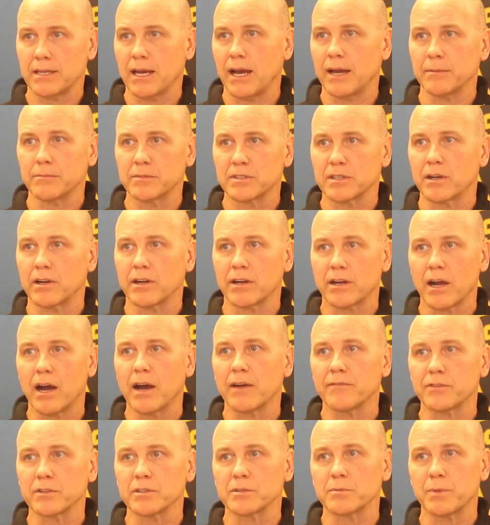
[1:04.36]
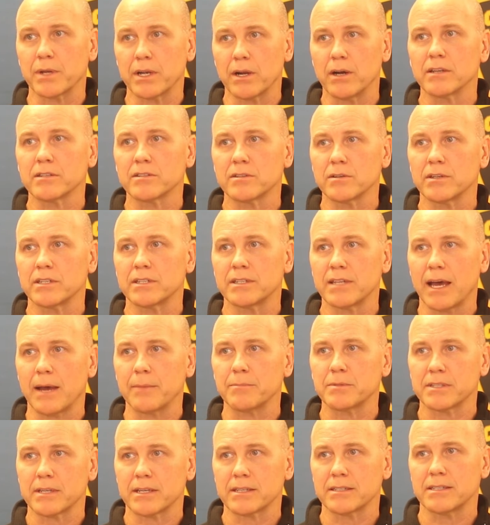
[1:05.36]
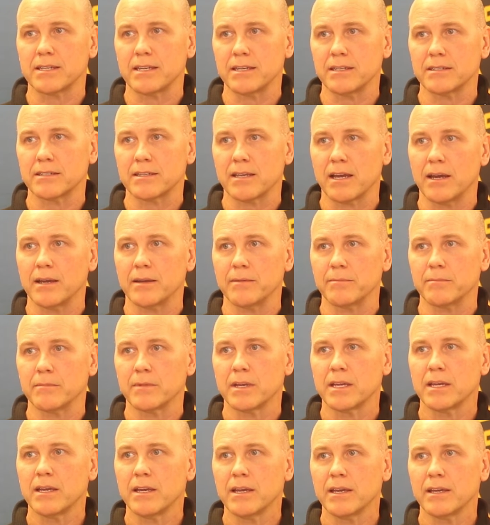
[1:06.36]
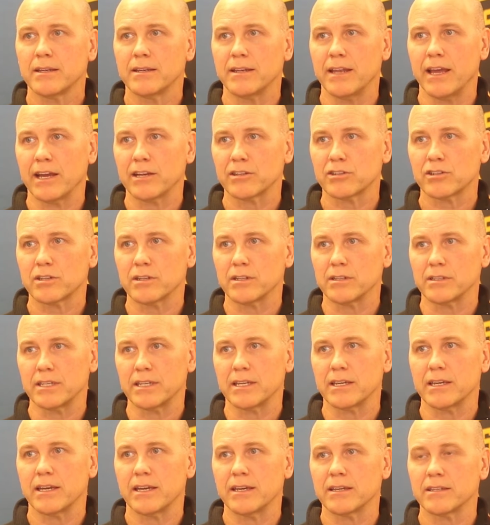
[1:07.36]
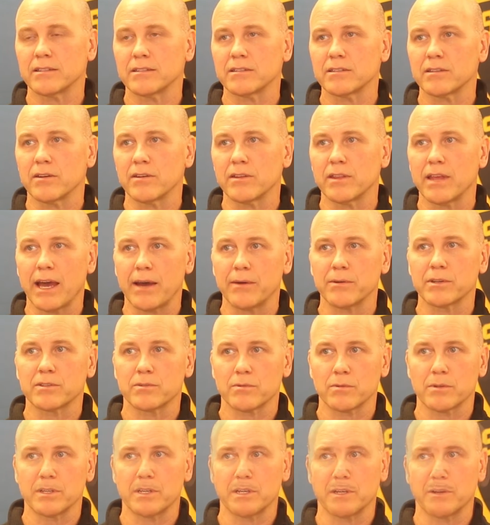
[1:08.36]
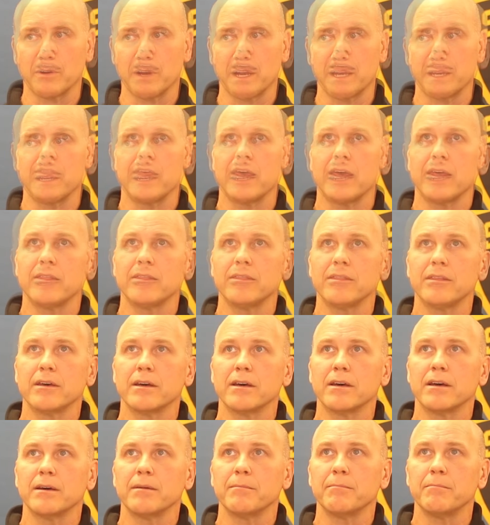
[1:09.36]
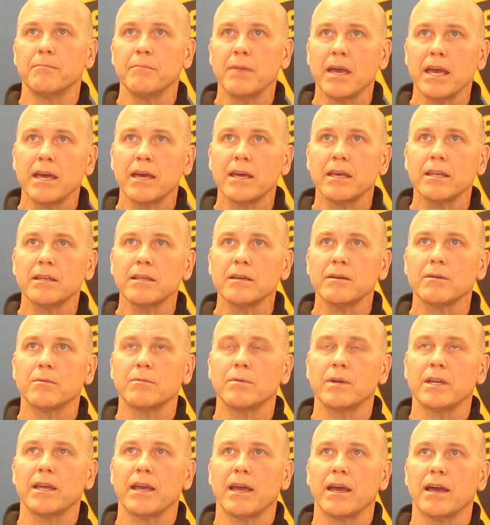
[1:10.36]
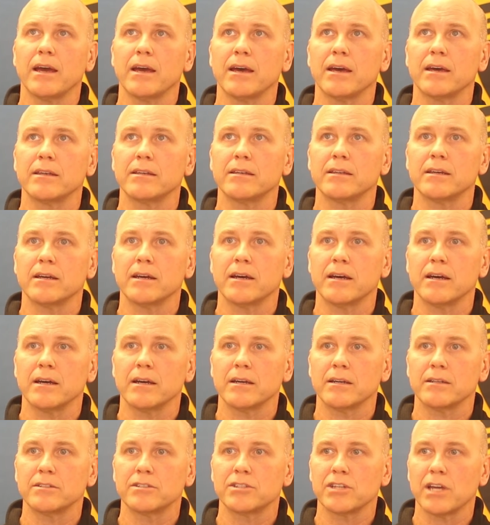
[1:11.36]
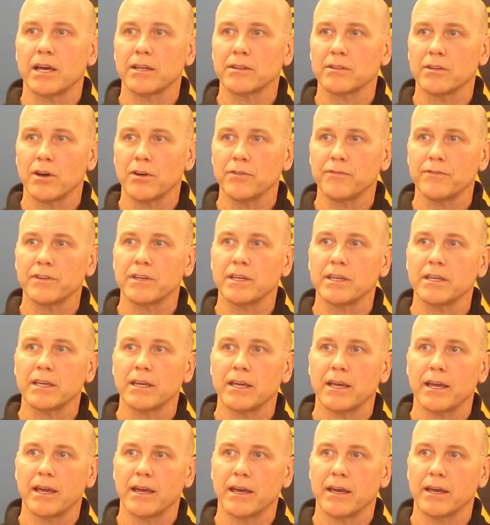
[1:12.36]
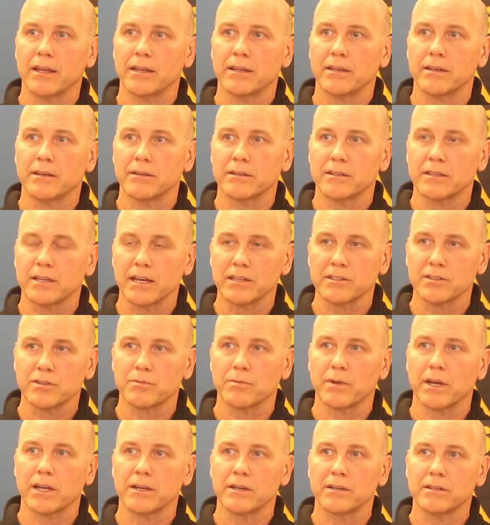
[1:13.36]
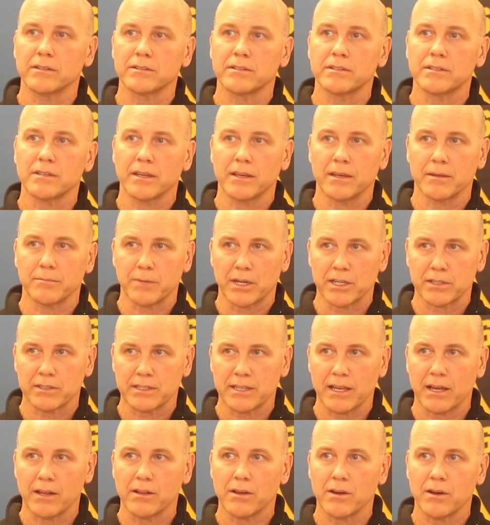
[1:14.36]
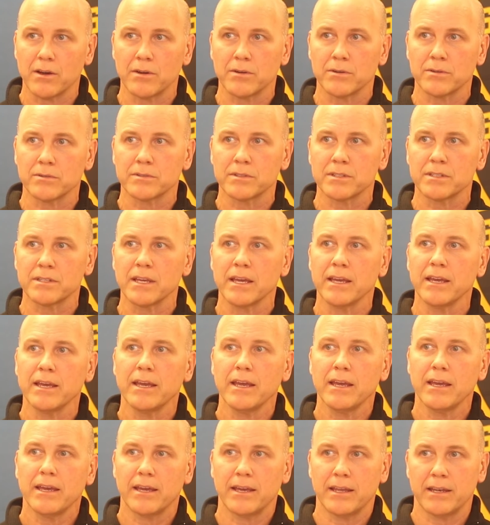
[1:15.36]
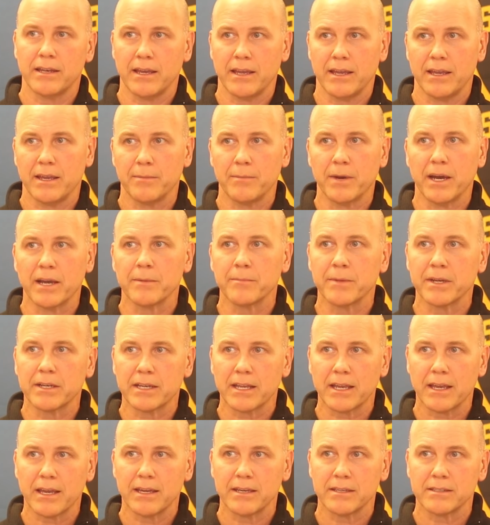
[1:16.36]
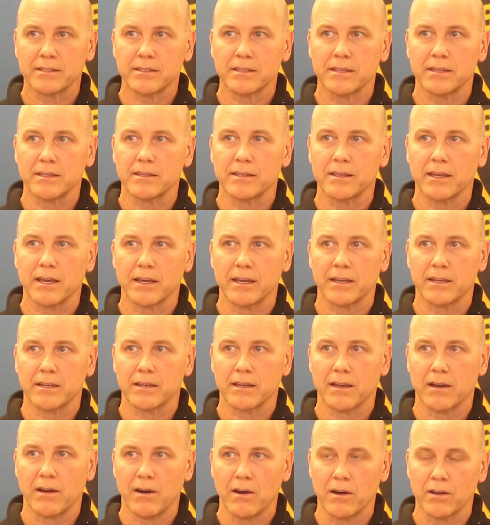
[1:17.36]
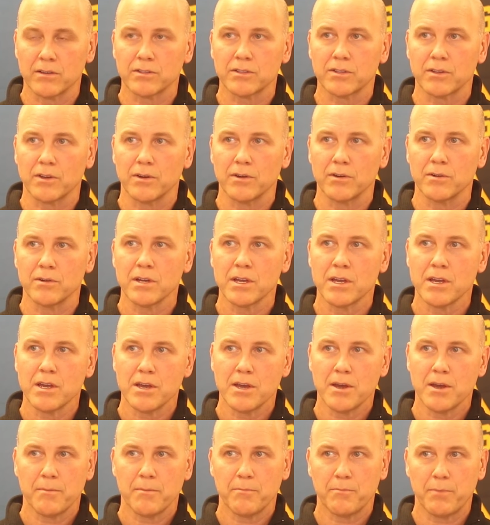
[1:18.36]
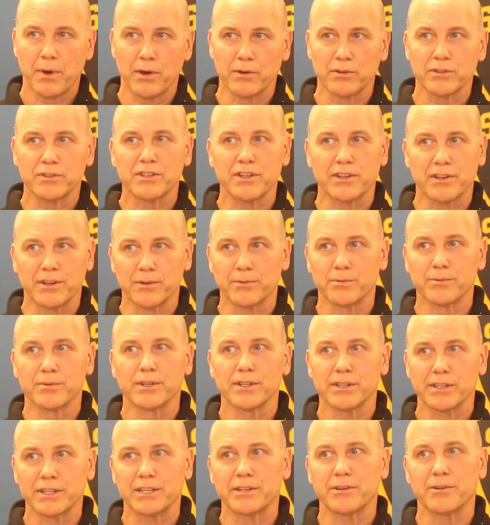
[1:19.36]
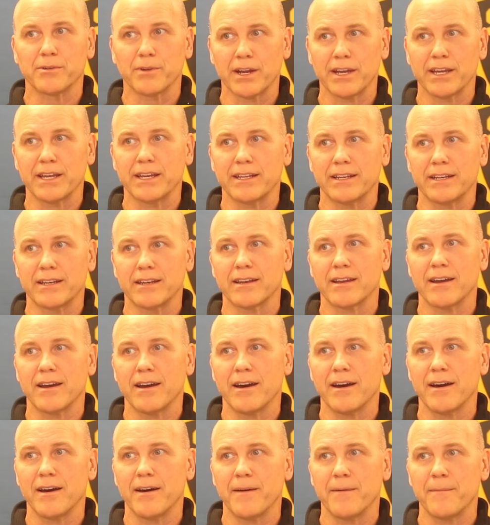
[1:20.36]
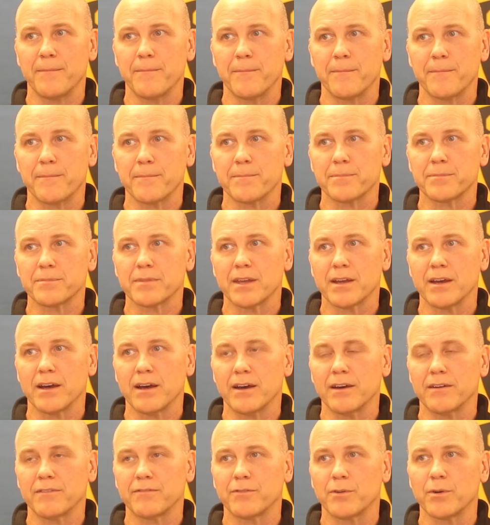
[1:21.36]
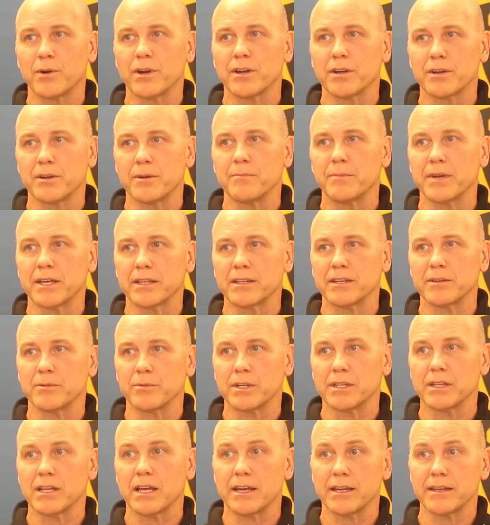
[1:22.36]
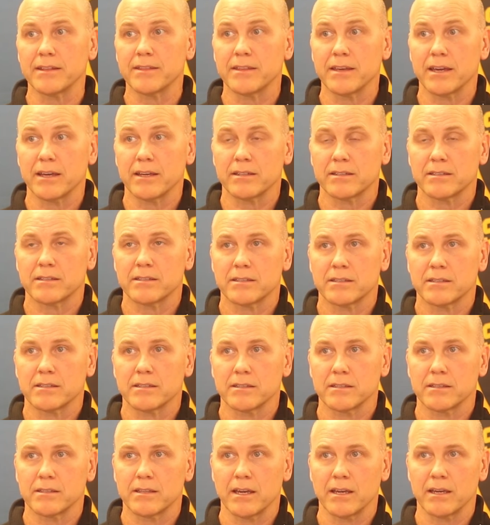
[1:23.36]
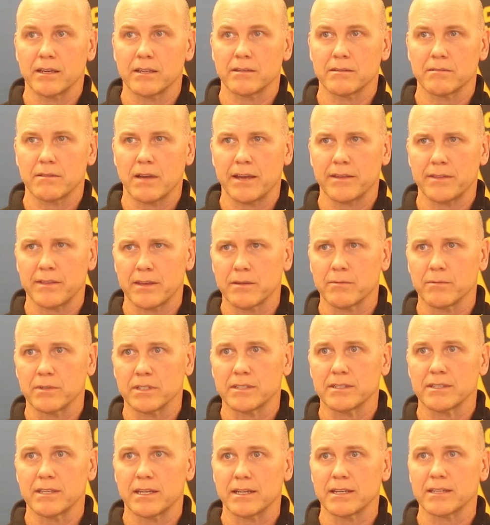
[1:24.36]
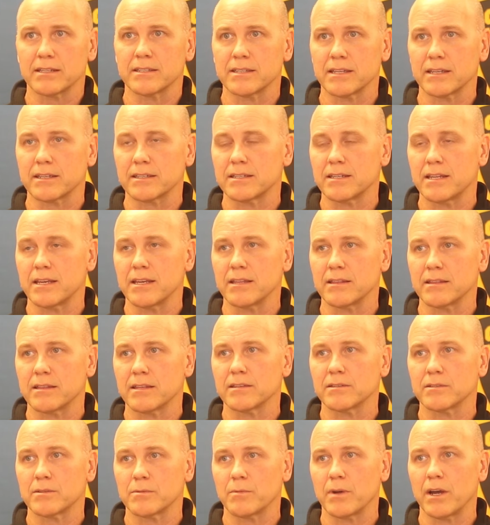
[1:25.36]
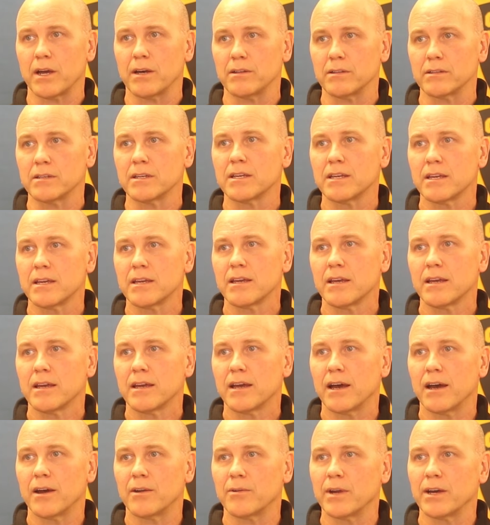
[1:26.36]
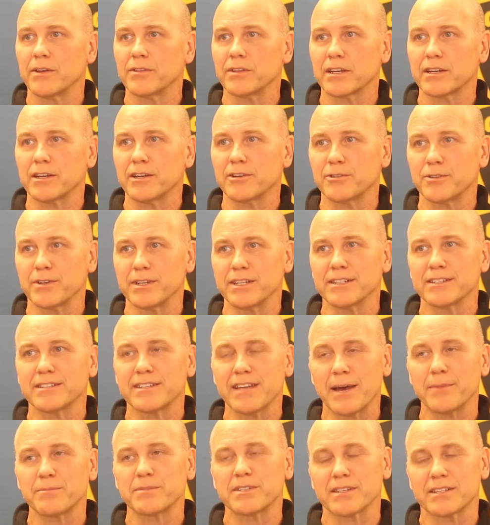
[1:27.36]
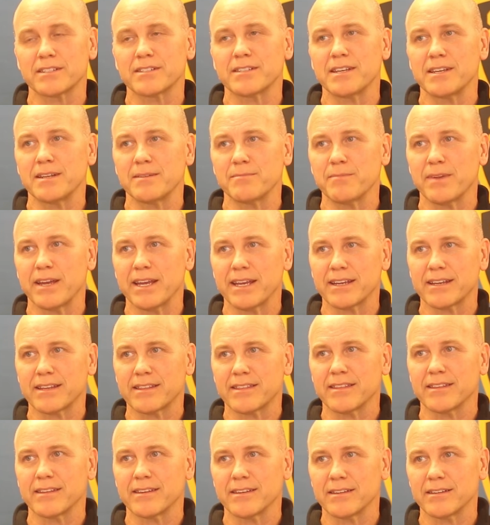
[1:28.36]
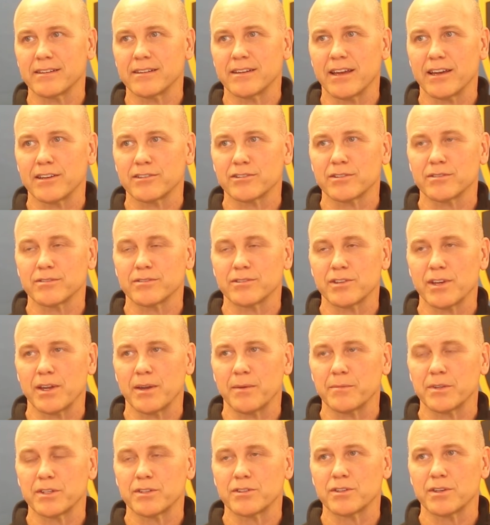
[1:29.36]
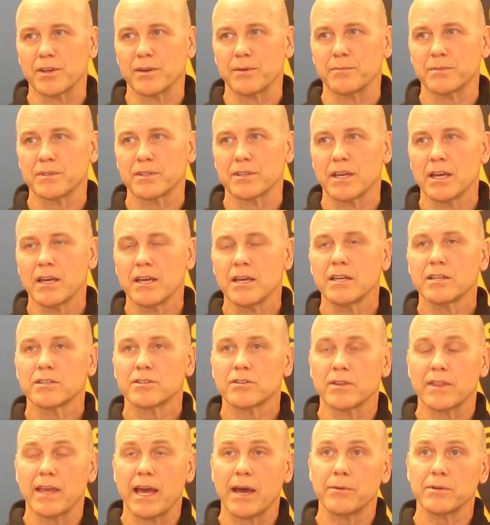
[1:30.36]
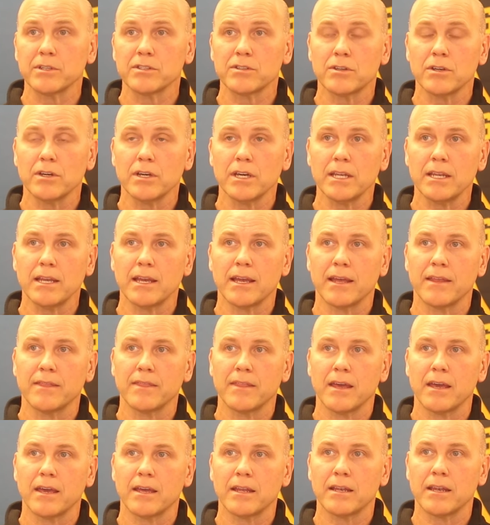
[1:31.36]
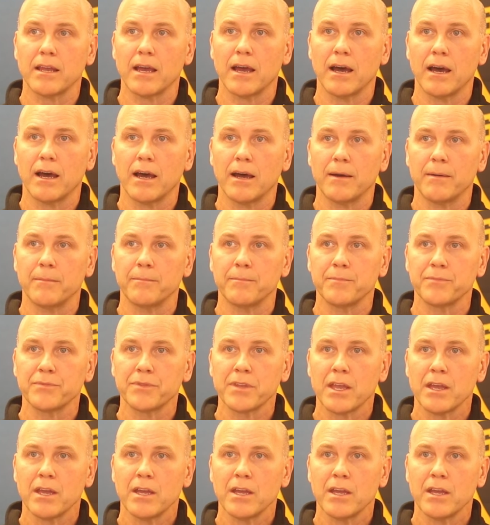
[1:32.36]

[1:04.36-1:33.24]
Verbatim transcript: times in our conference, but also a top 16 time nationally. And so that was really great. And then the men, we had uh, John Lofi and Gus Reynolds and Marcel Hones and Abe Iman Casey that also posted a really great um, uh, 400 medley relay that's that I think was sitting 16th as well around the country, and top 16 make the national championships. So that was good, and then um,